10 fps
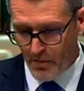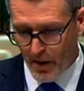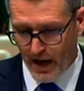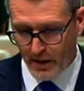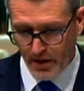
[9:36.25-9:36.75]

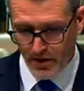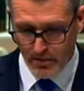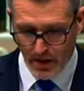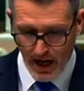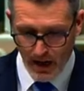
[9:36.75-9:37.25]
Parliament, the
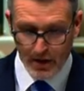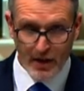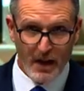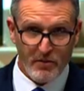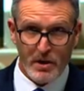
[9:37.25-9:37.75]
McGowan
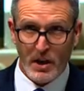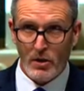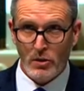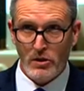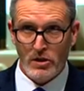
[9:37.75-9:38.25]
government,
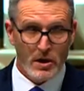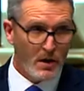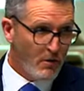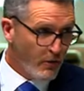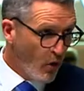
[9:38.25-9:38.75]
includes
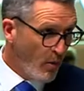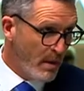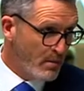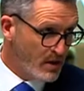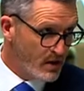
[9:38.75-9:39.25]
four
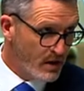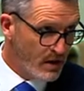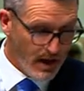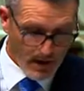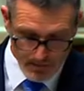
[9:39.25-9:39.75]
members
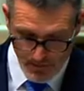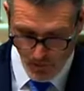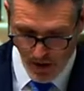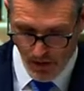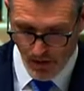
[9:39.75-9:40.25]

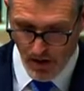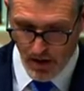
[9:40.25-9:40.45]
with